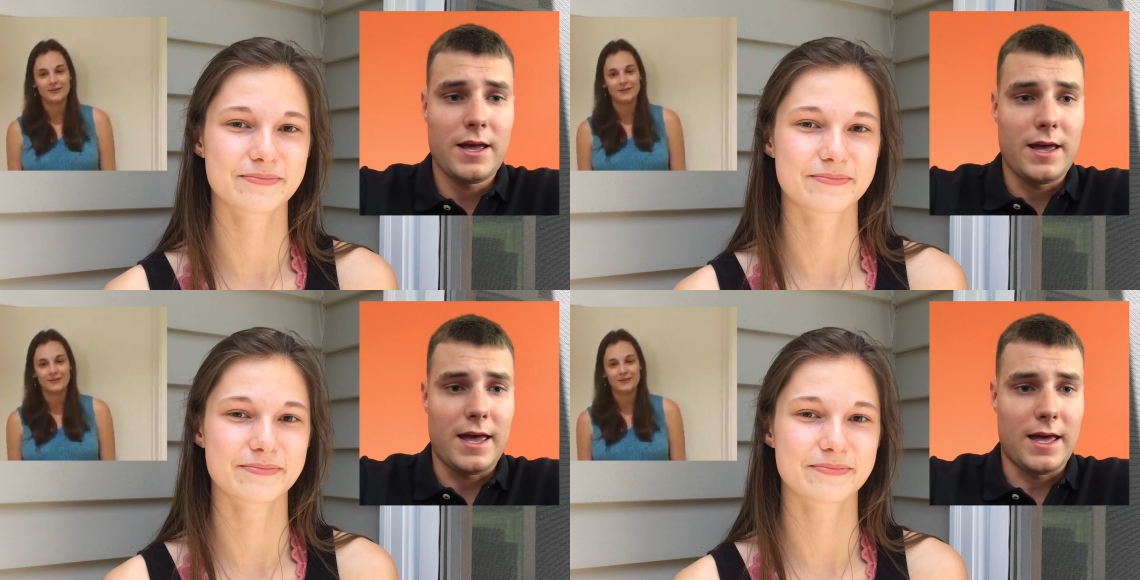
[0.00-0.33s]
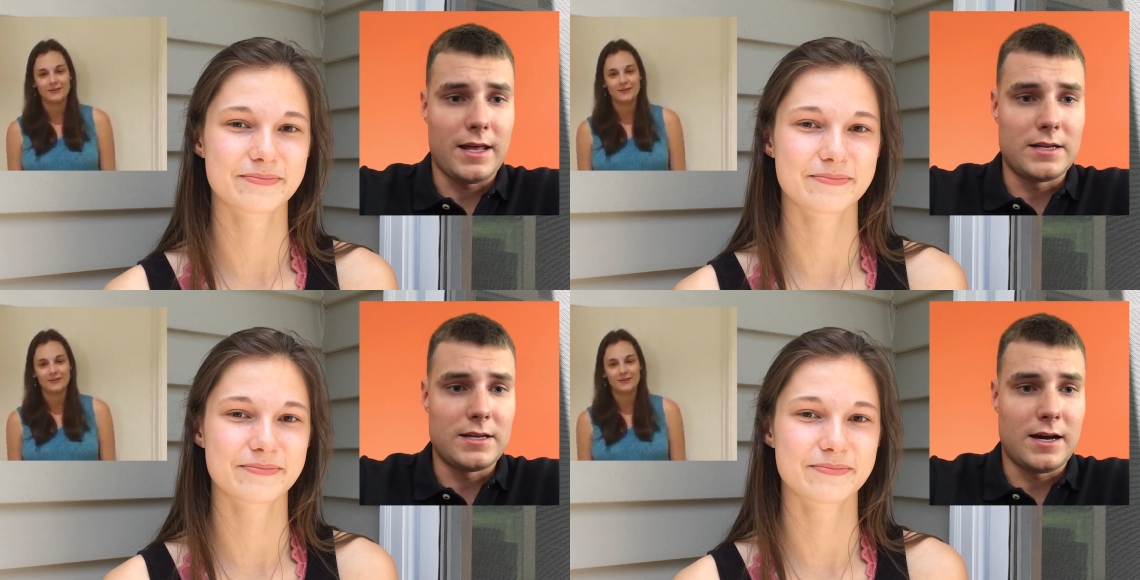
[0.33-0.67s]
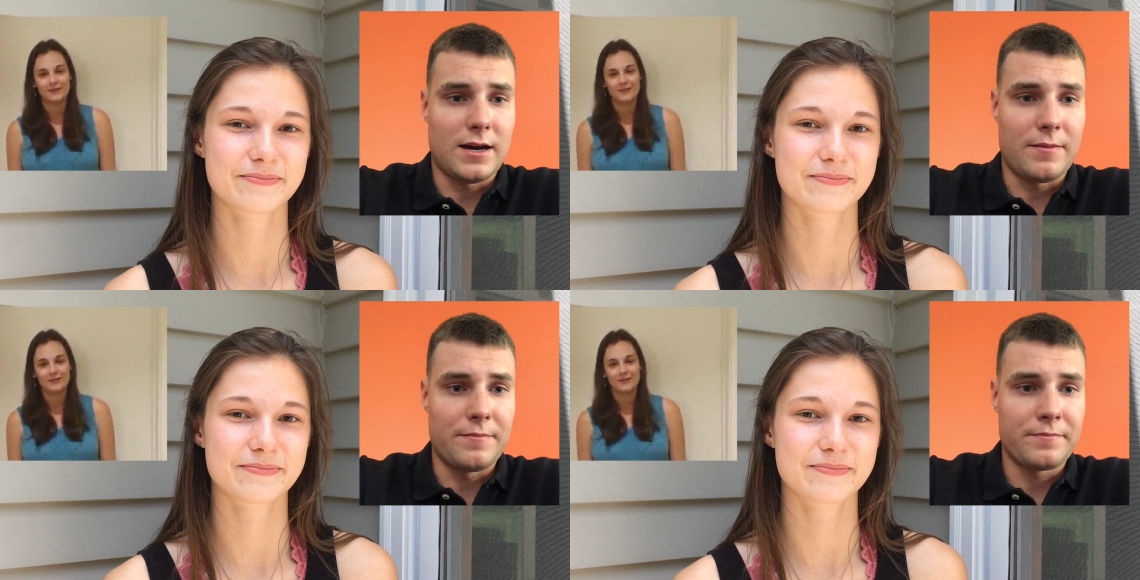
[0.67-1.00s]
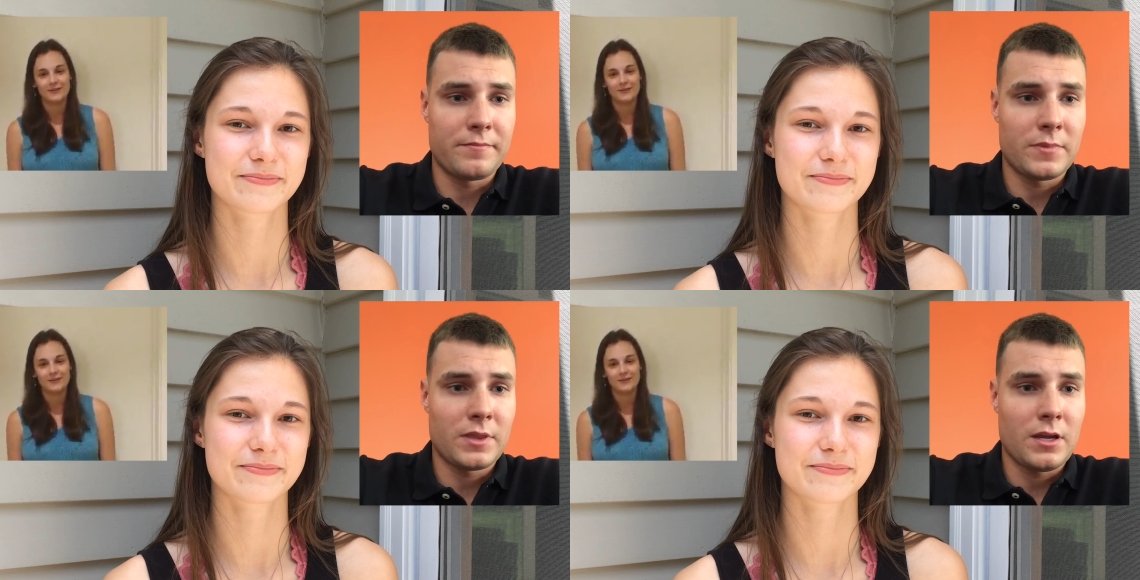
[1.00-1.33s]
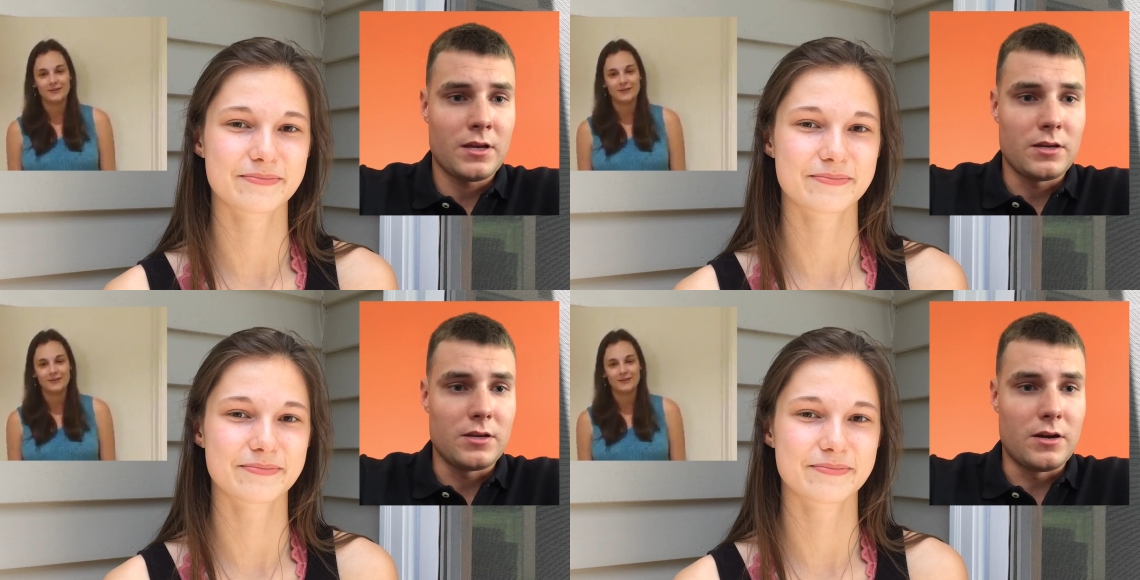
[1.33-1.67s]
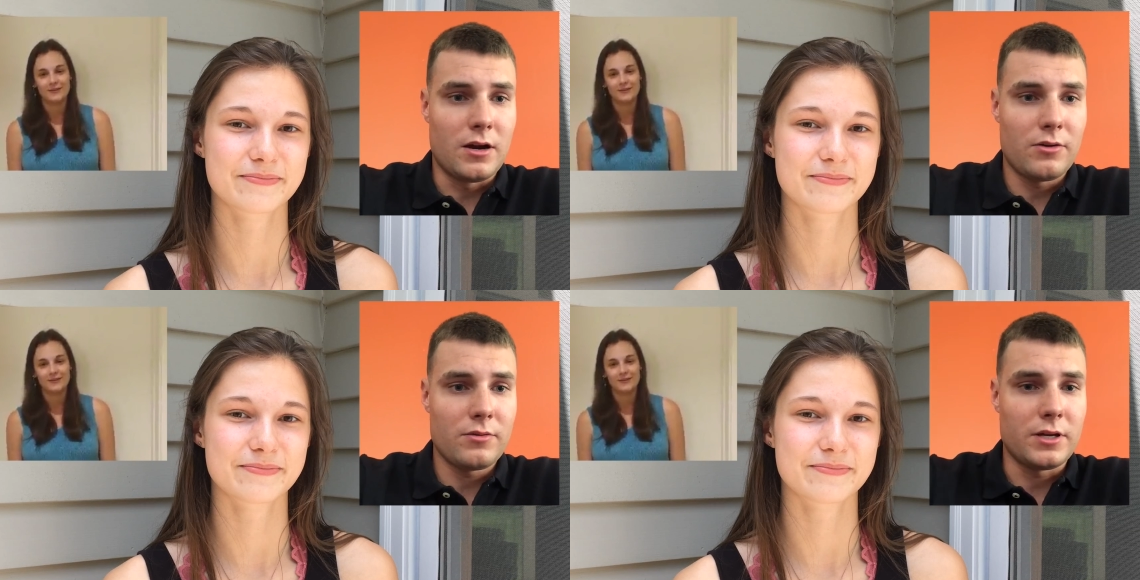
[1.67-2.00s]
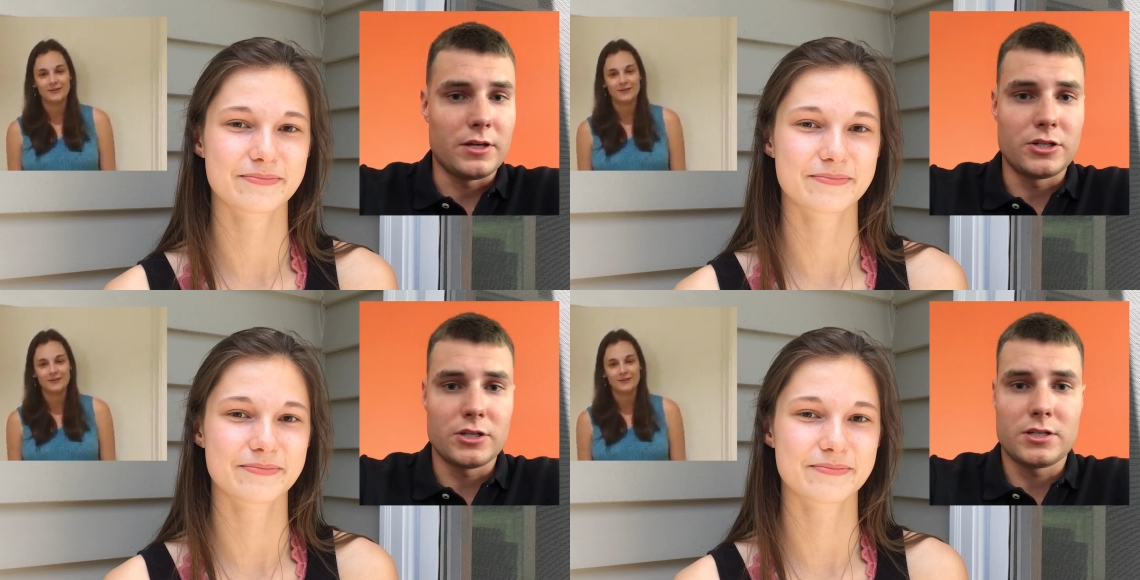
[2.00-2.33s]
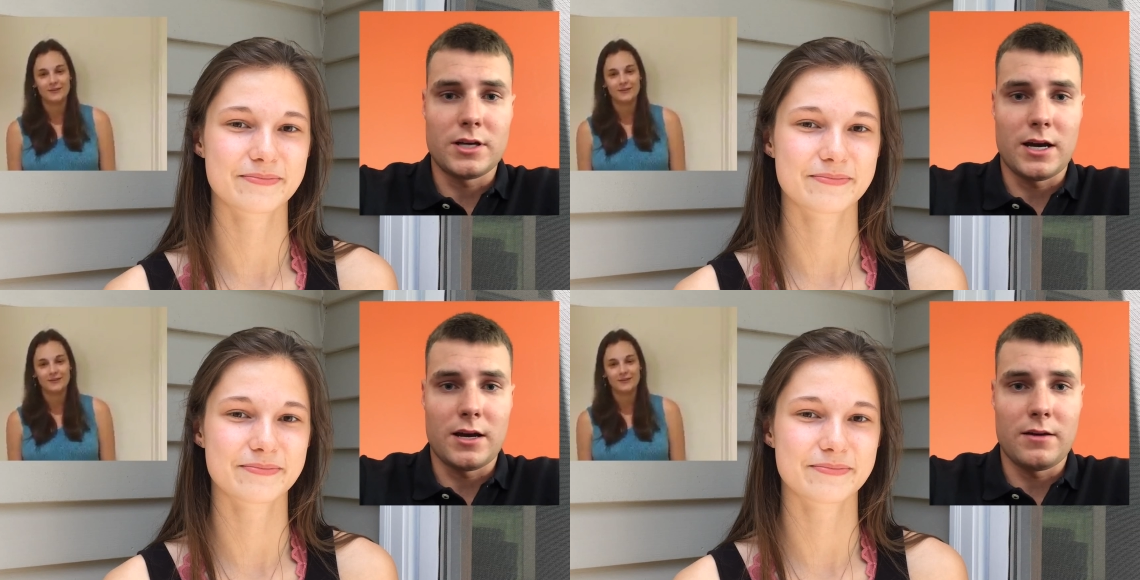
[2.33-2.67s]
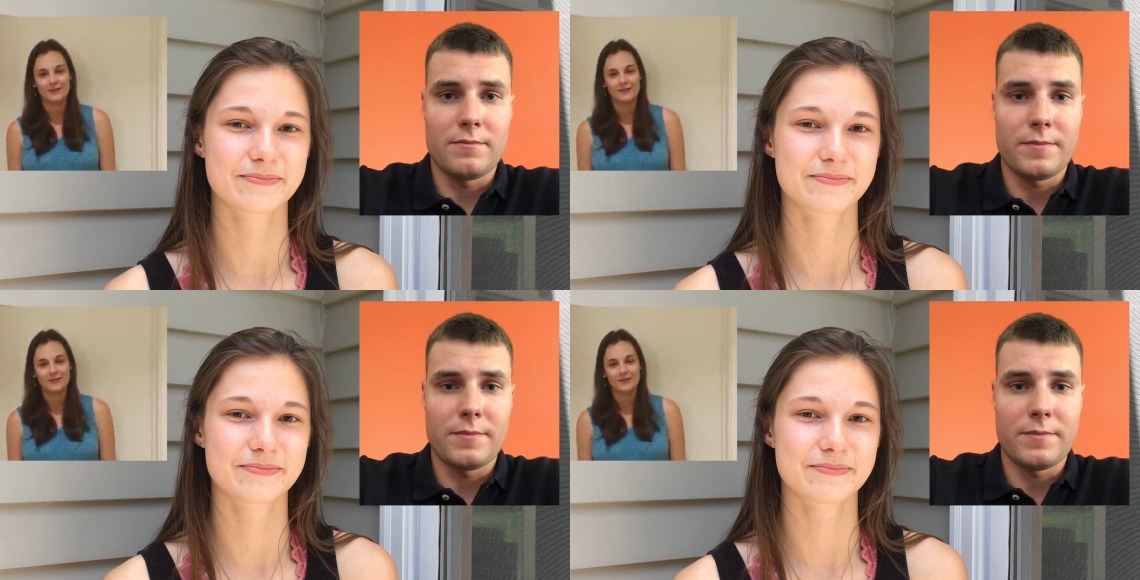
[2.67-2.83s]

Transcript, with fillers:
Speaker 1: And, um, you know, he just, uh,